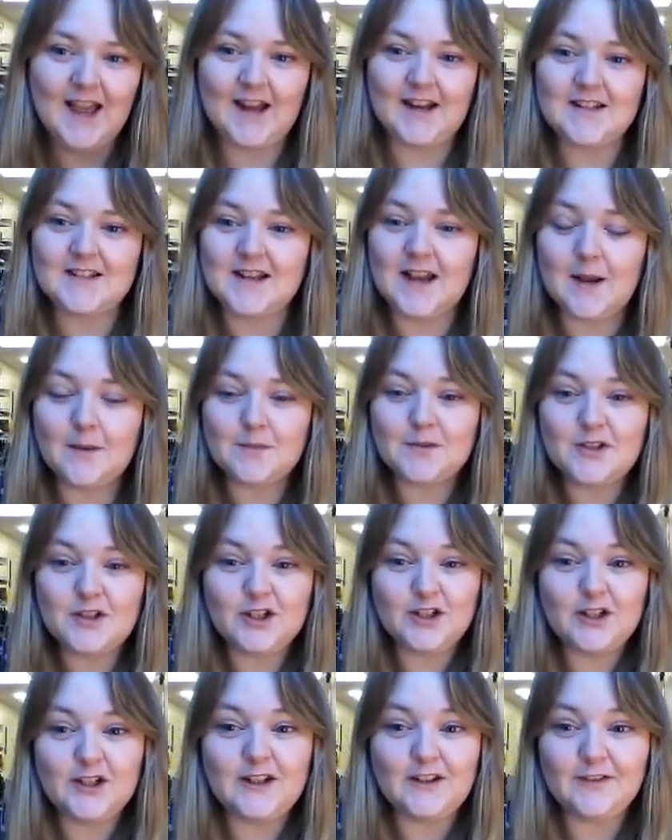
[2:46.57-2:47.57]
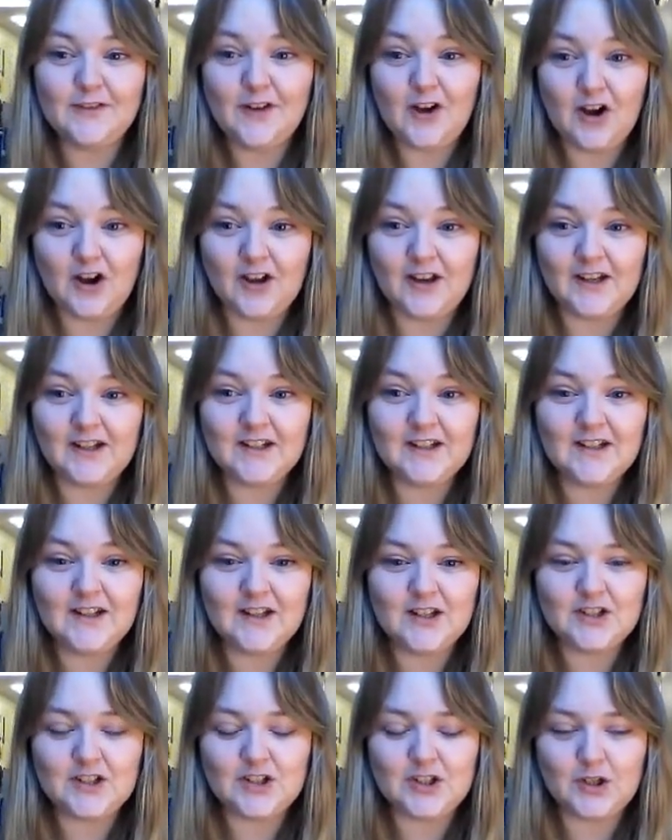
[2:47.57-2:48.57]
and it's absolutely fine
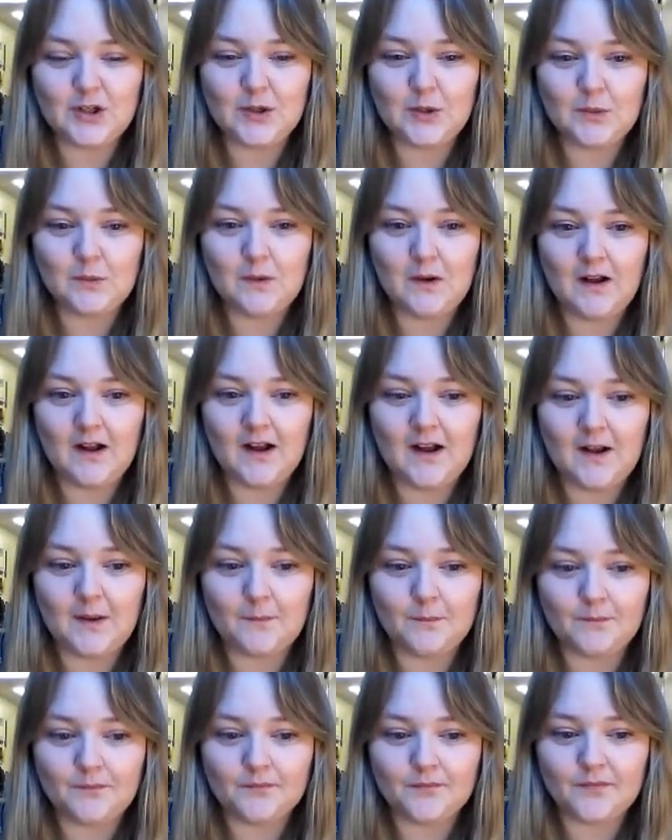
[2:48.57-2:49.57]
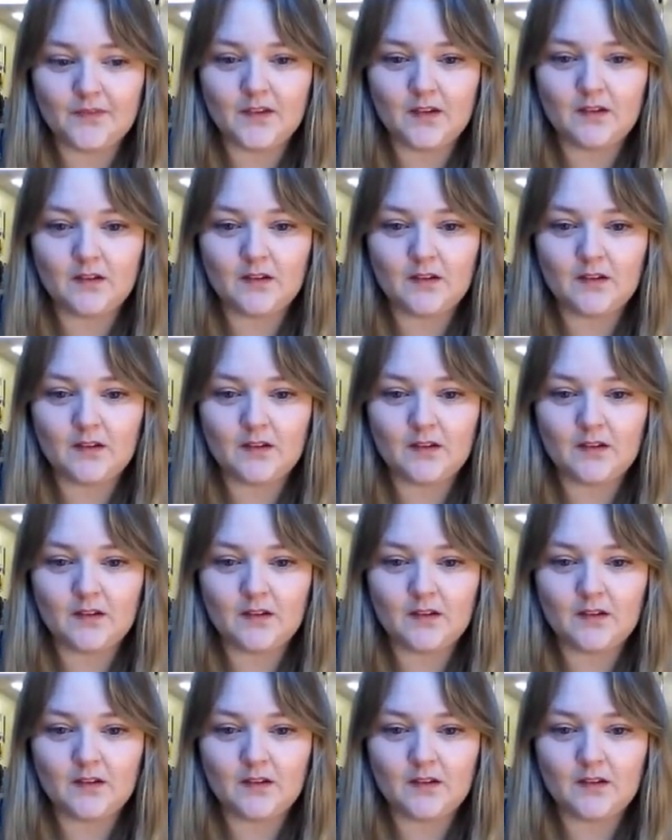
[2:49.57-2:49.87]
to kind